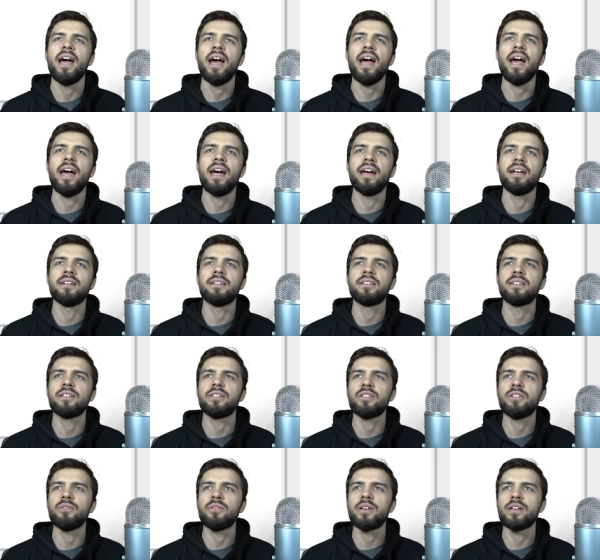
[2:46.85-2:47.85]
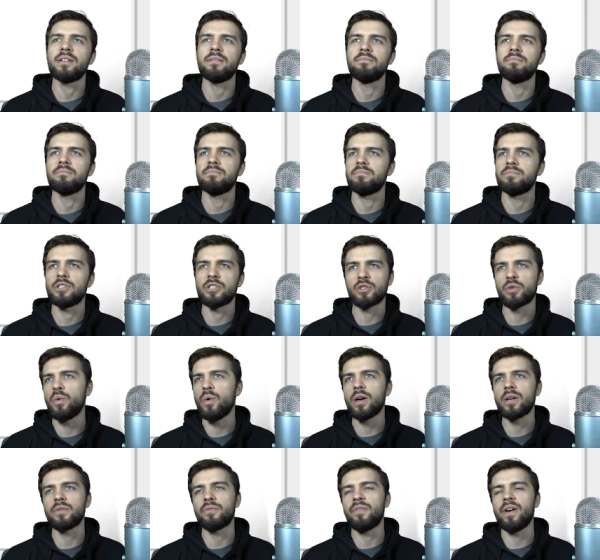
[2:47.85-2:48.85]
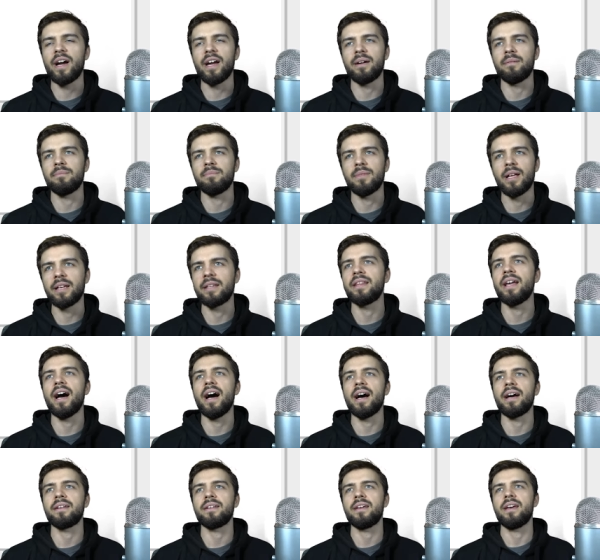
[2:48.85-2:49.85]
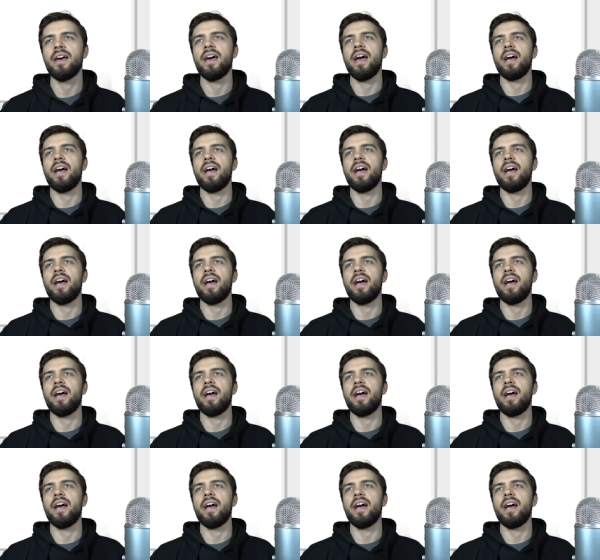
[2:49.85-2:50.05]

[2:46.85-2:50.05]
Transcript: And you can just quantify it like that.